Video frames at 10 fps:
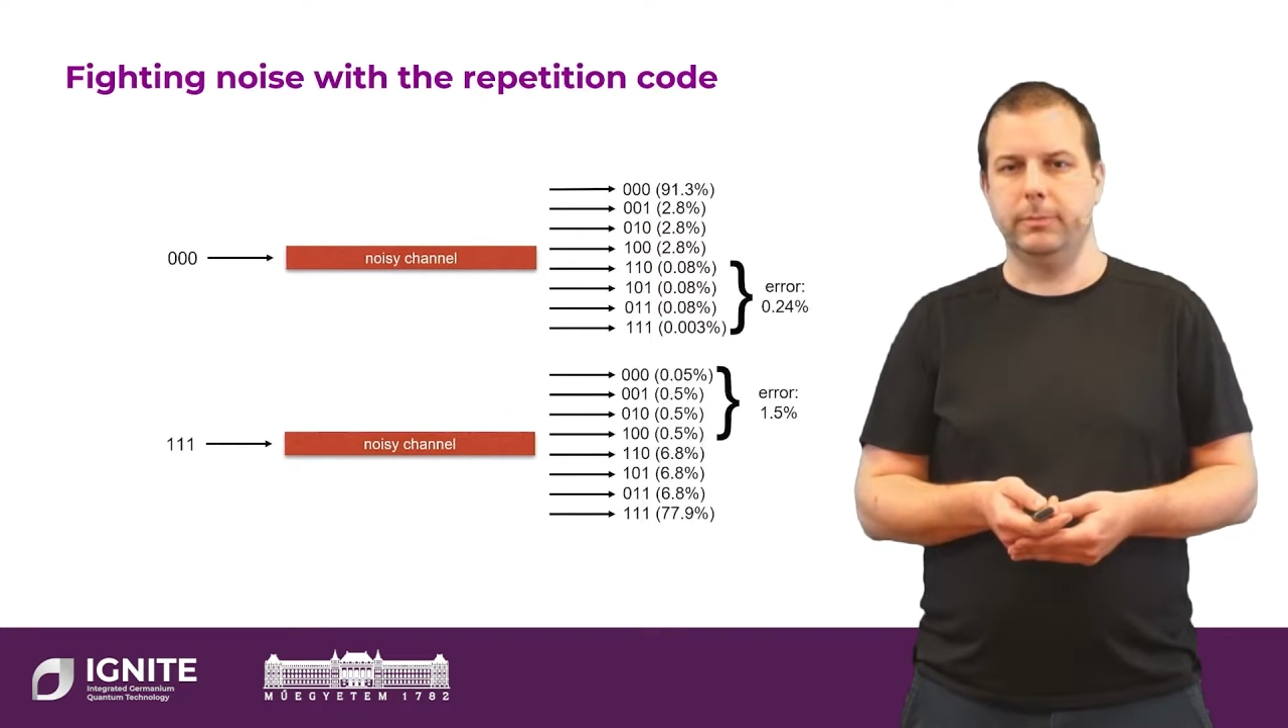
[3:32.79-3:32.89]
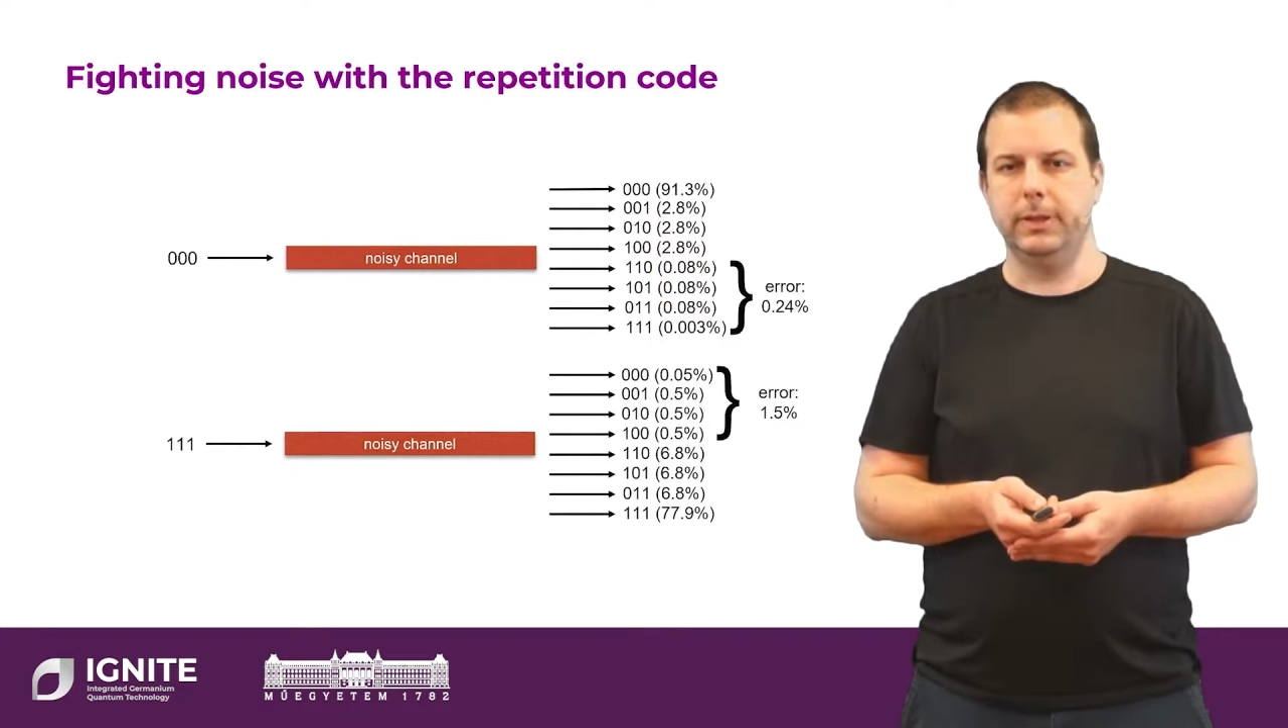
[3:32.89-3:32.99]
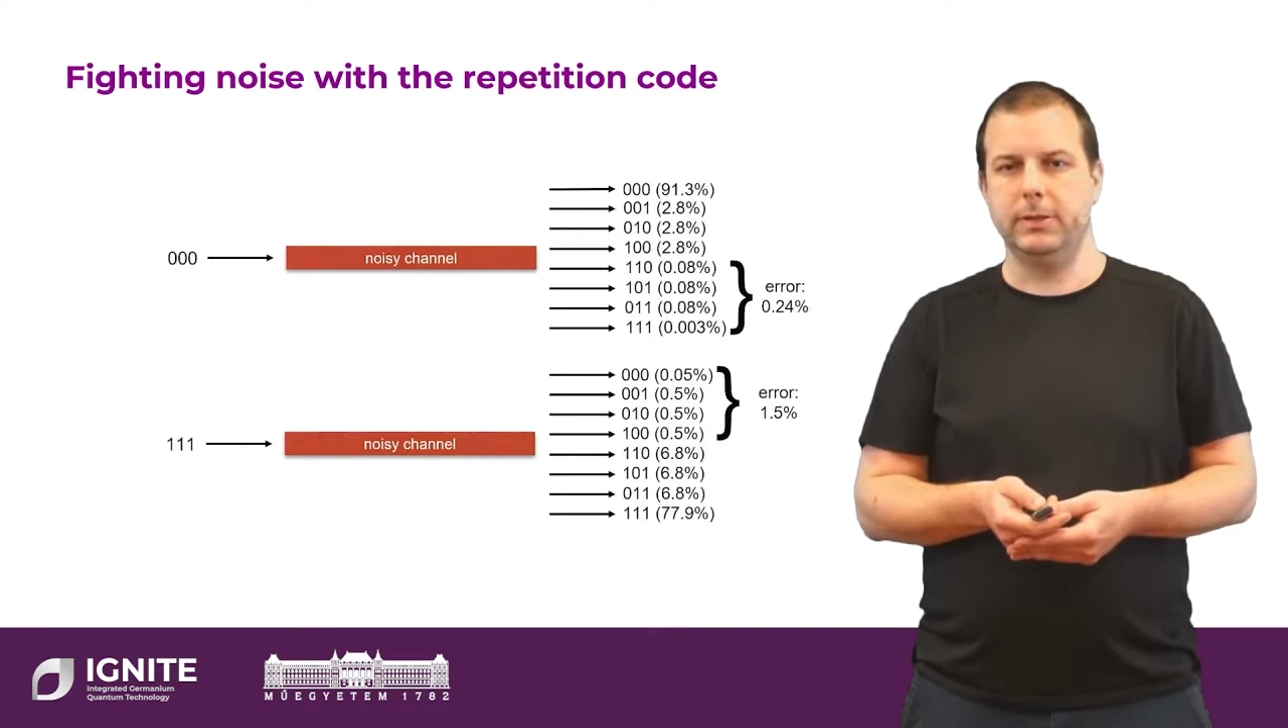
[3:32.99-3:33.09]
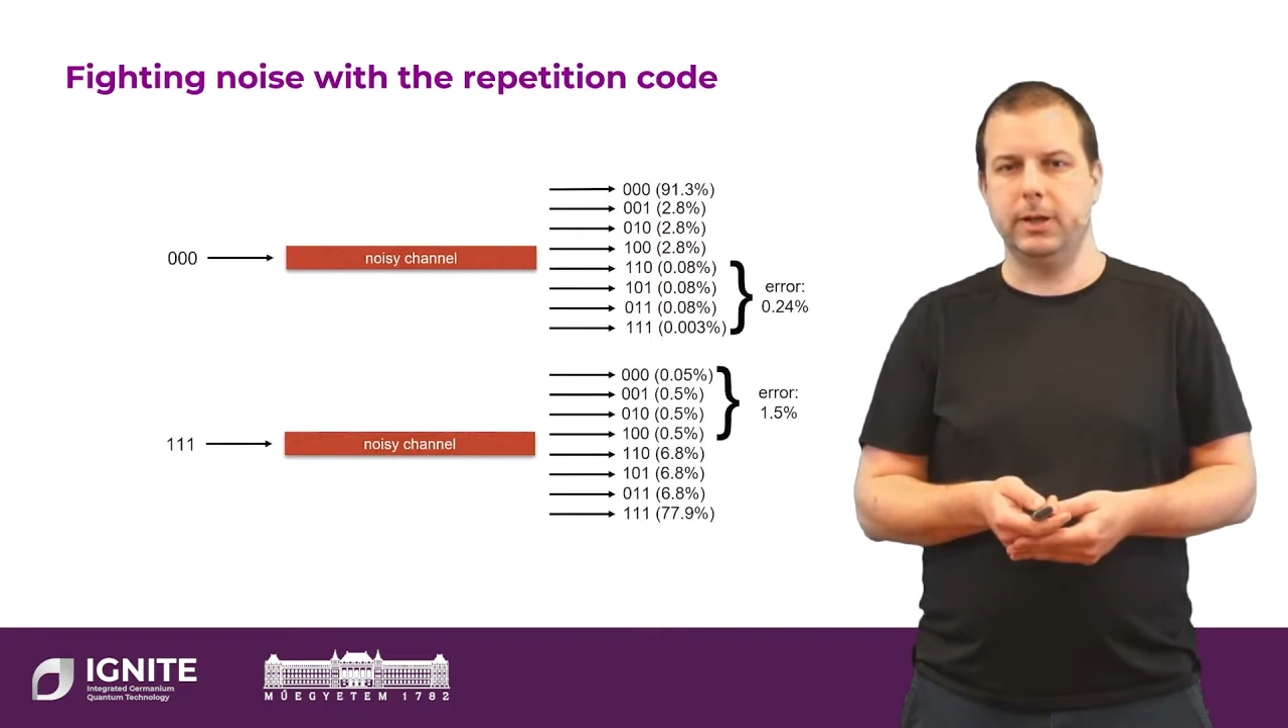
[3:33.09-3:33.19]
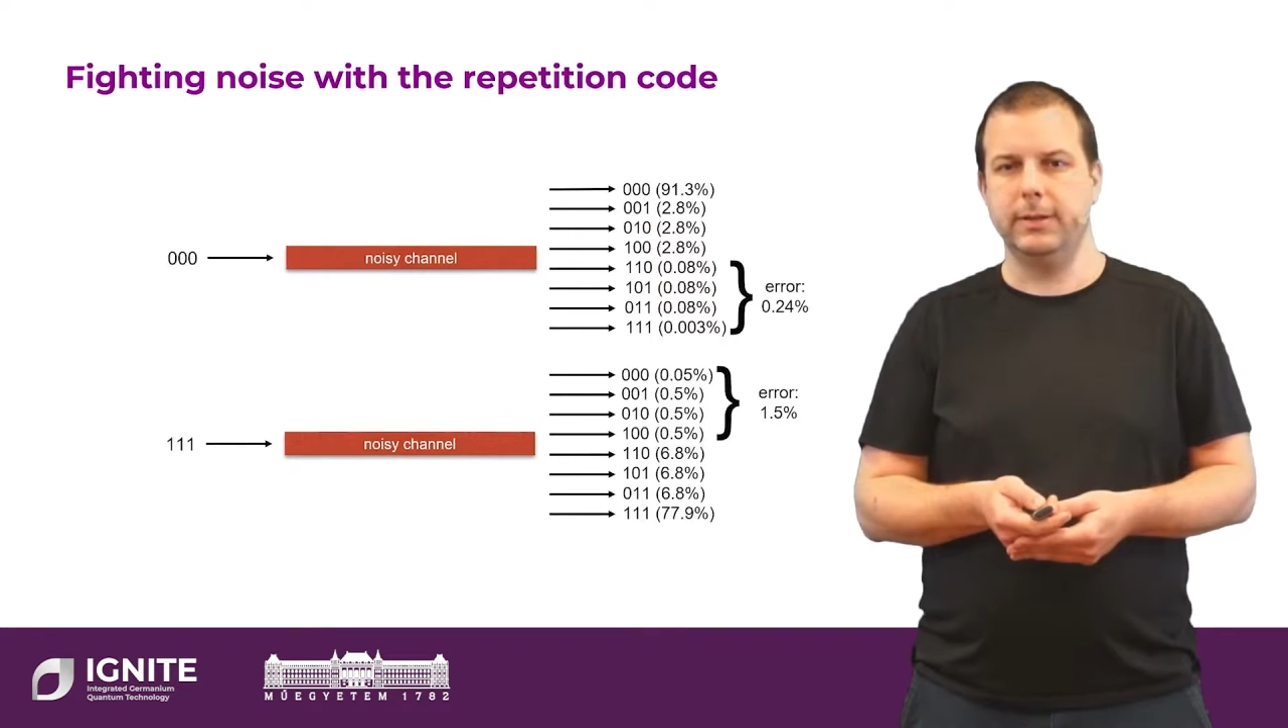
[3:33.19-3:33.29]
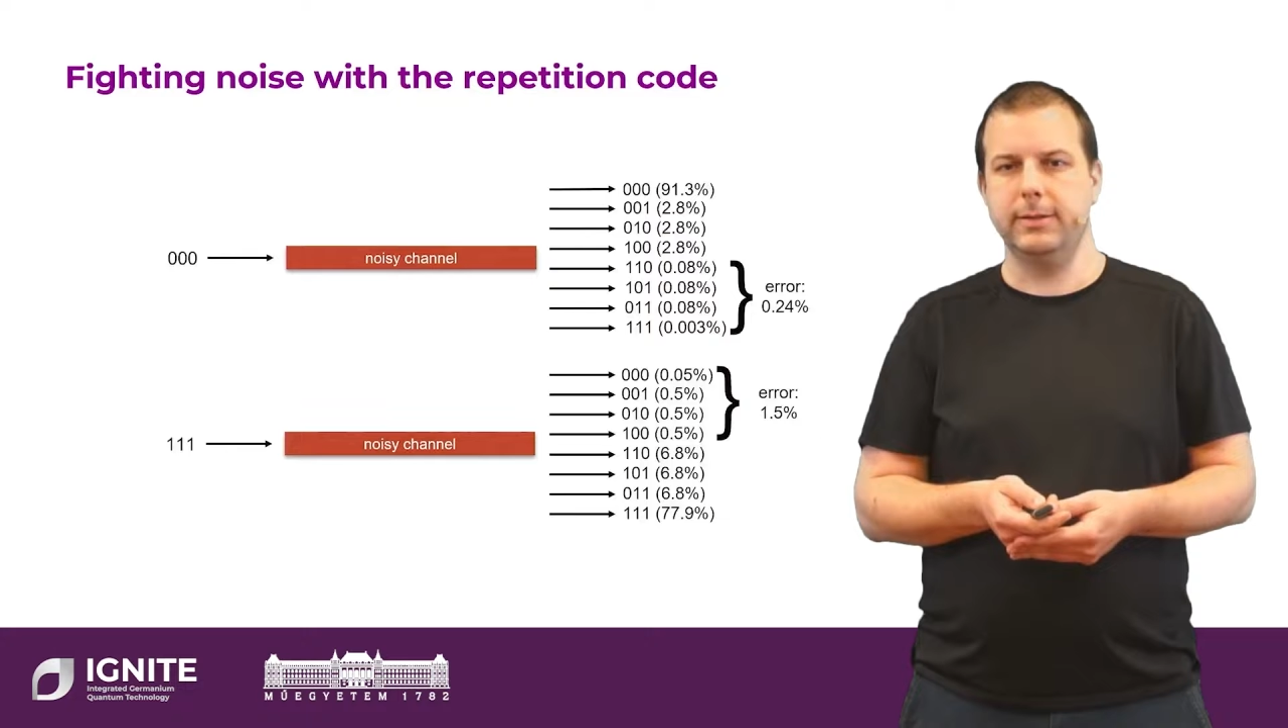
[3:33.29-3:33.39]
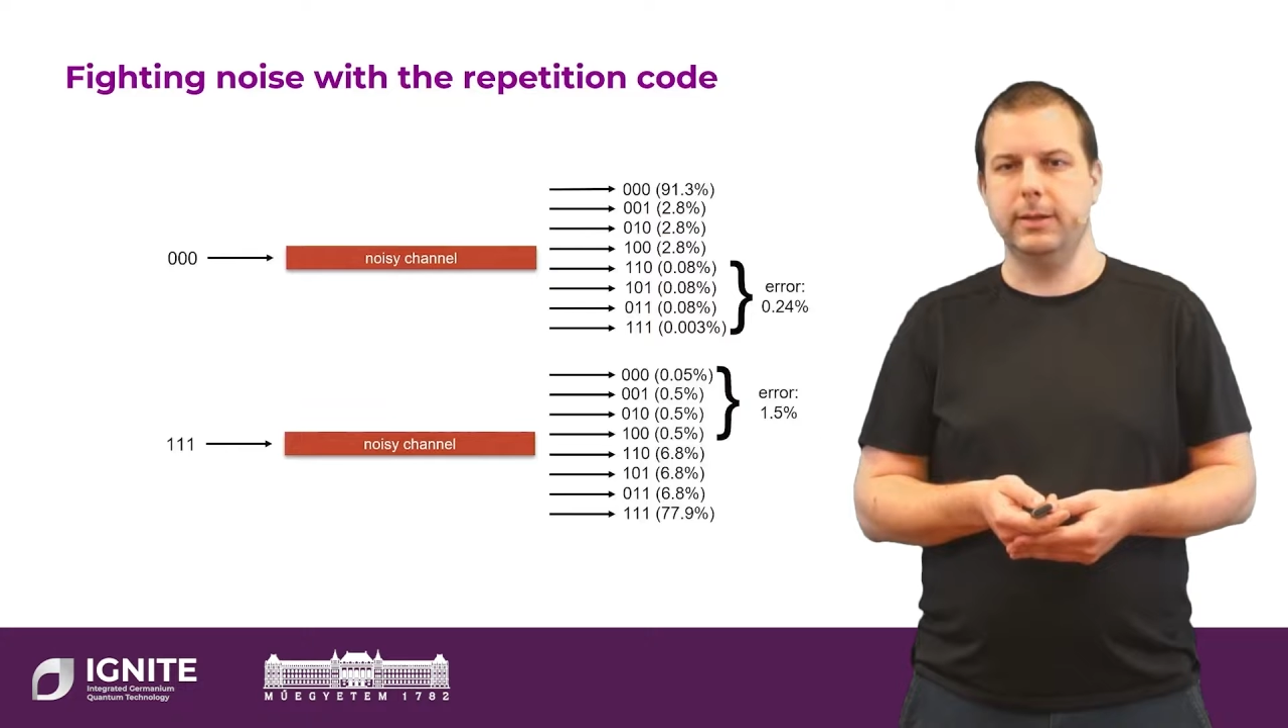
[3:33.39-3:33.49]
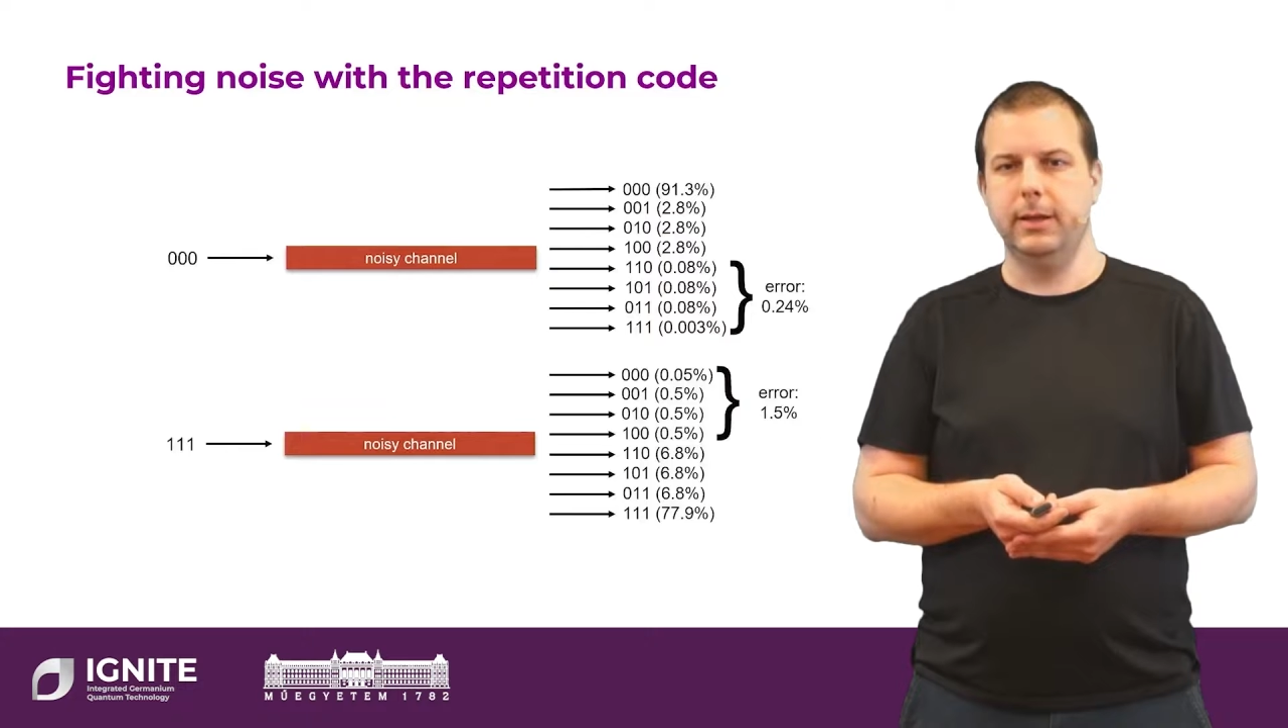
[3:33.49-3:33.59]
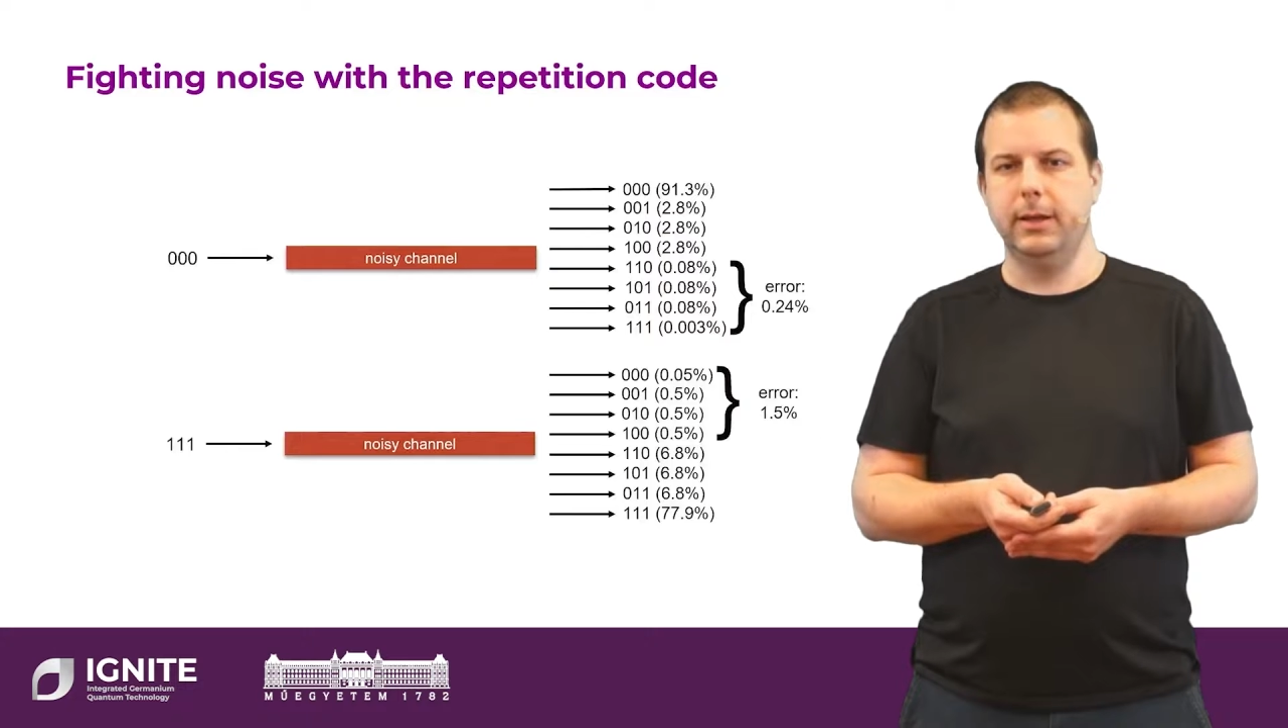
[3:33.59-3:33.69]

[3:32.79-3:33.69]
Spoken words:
bit strings.